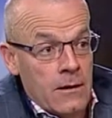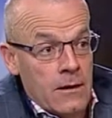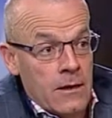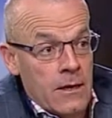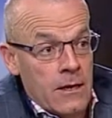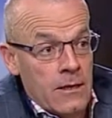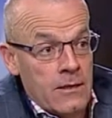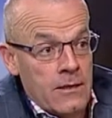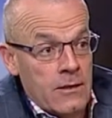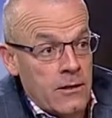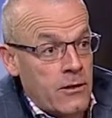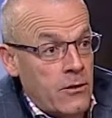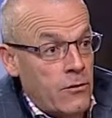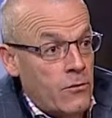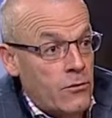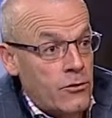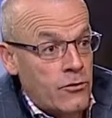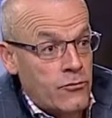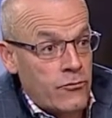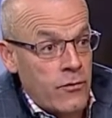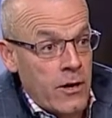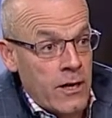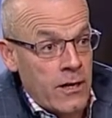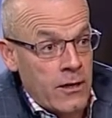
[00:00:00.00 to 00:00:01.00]
it's a
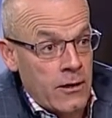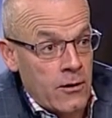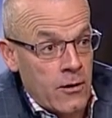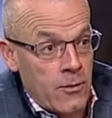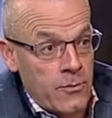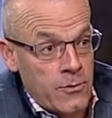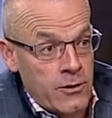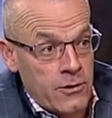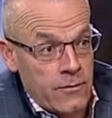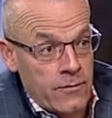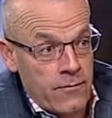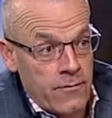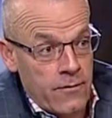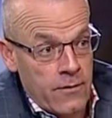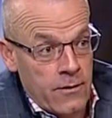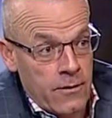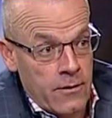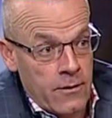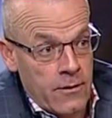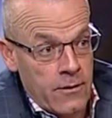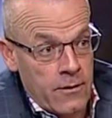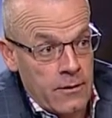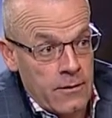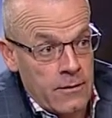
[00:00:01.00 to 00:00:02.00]
huge trading option
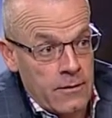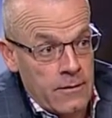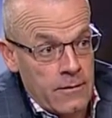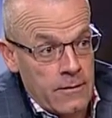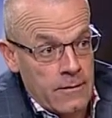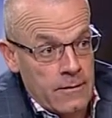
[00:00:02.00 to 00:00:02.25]
for.